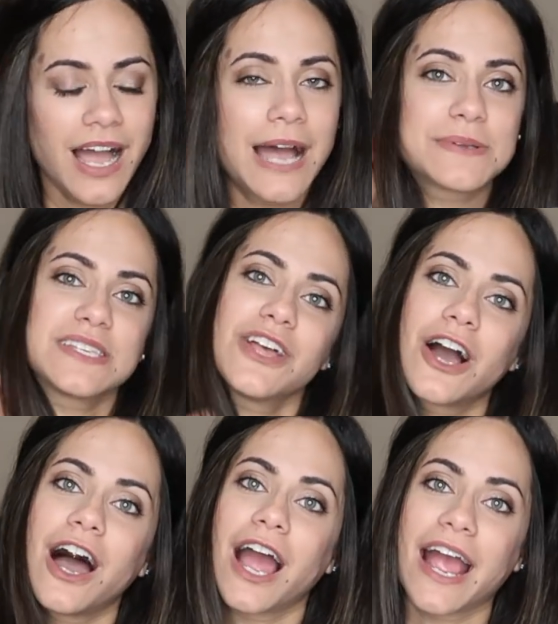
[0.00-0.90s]
I was in the
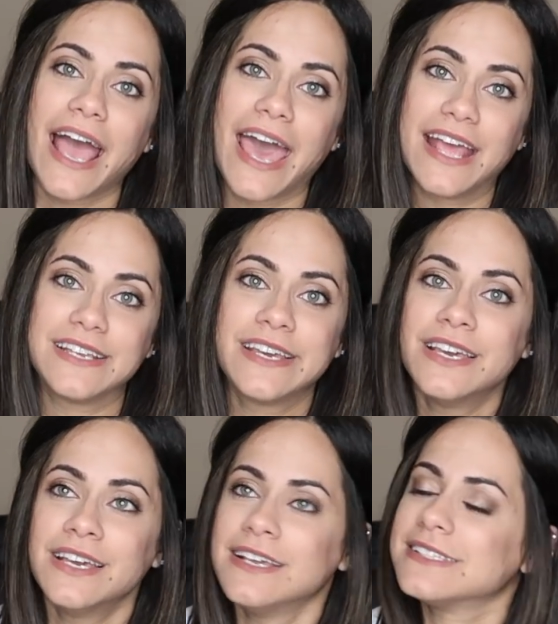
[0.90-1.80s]
car and
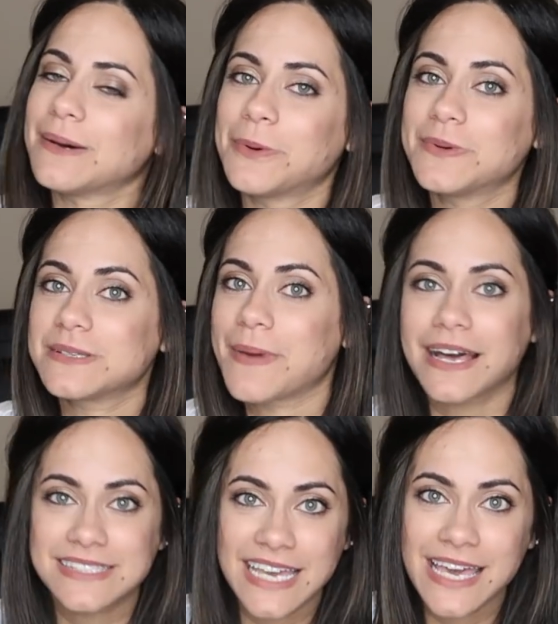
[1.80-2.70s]
someone was
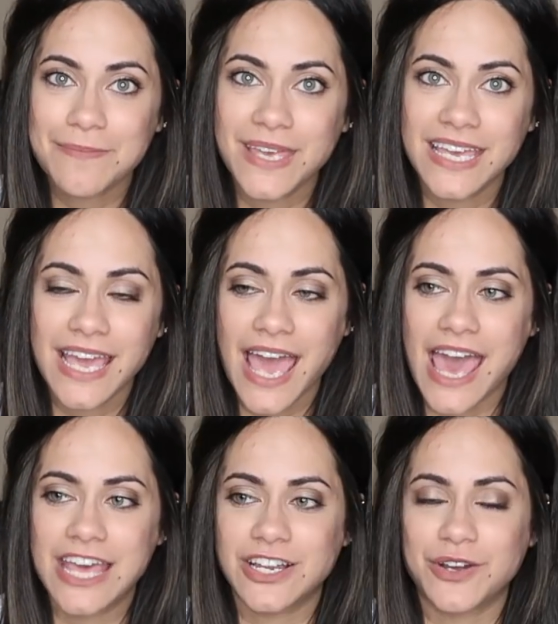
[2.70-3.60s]
about to hit me,
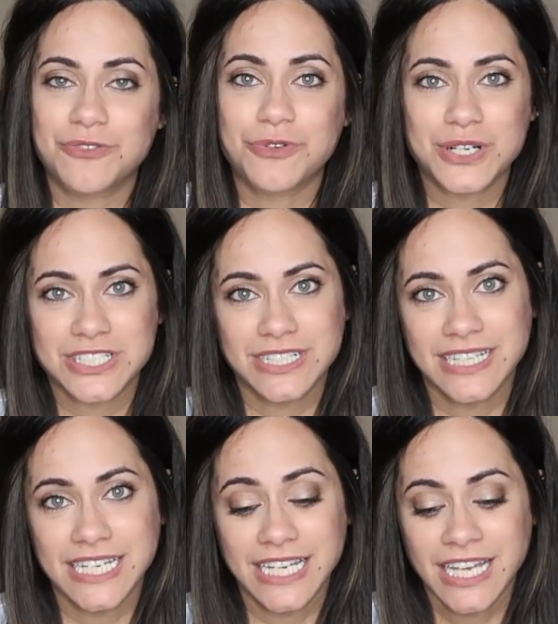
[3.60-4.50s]
and
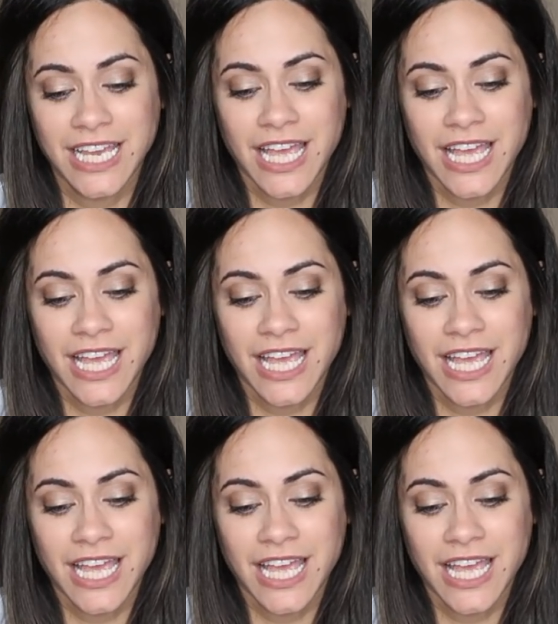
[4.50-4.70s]
unfortunately